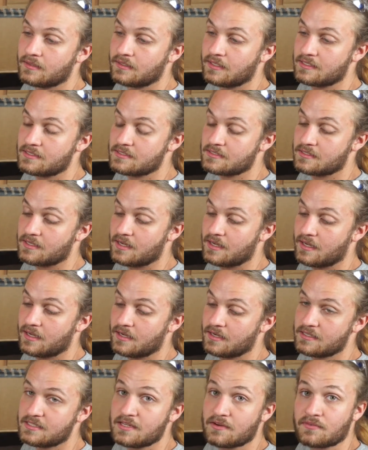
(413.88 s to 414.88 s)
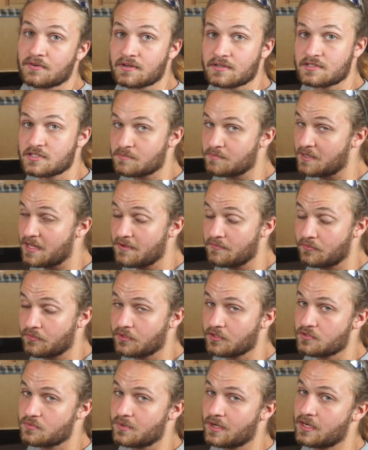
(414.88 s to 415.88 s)
let's say, a different supply
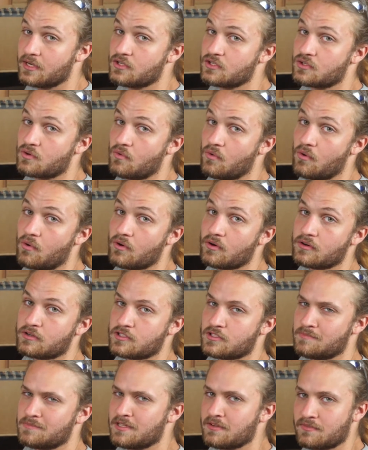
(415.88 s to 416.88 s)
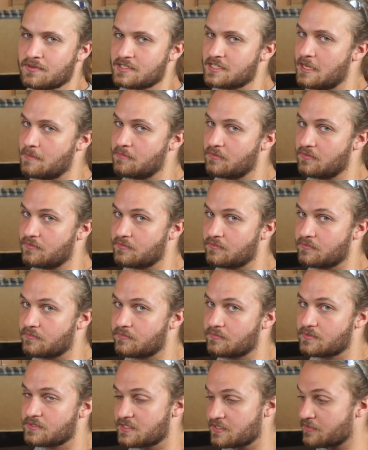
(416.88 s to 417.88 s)
voltage range or some different type of
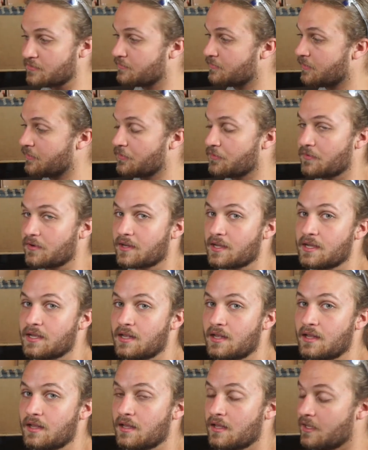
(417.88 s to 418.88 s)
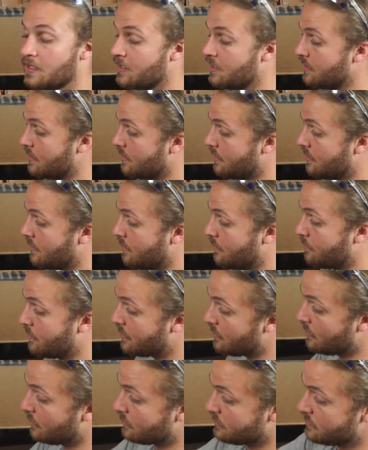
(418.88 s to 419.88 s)
signal filtering. We
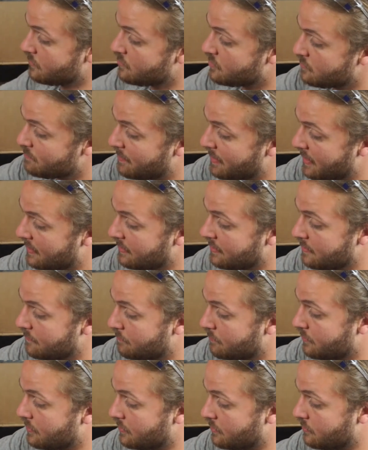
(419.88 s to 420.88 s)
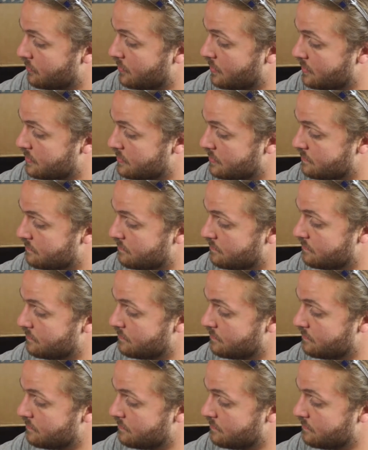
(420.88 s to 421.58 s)
can also span the input across